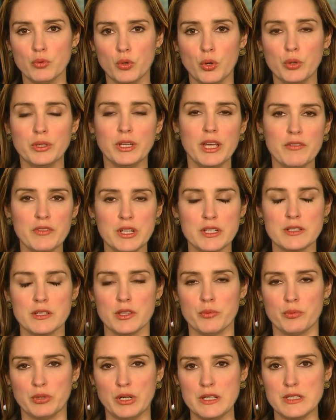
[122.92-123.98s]
role given to
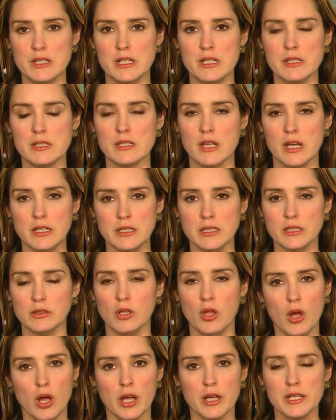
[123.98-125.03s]
the president's
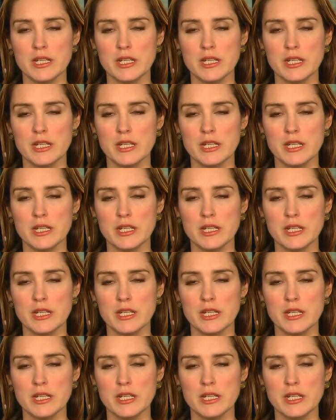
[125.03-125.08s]
son-in-law.